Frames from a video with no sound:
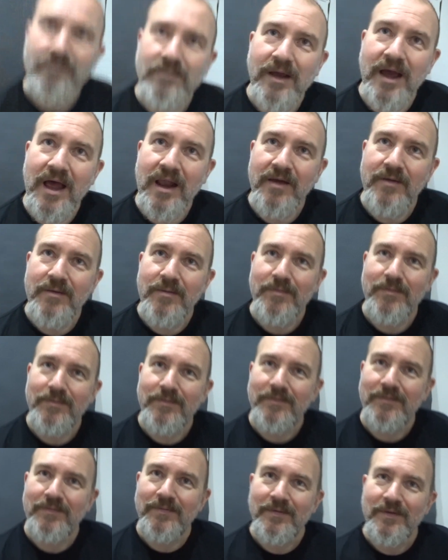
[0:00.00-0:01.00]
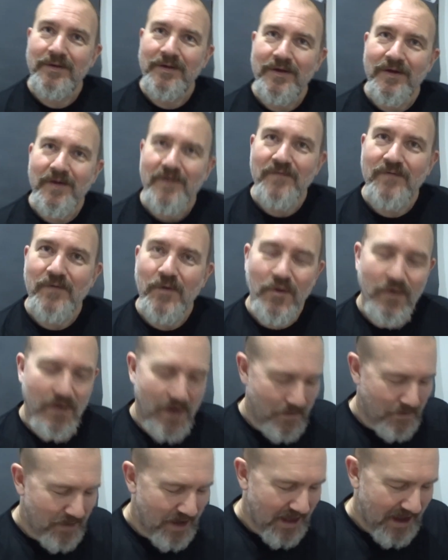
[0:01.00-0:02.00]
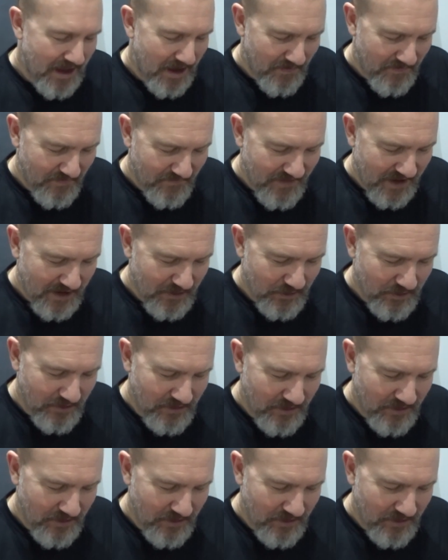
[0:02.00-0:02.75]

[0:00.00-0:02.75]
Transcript: colour for a player faction.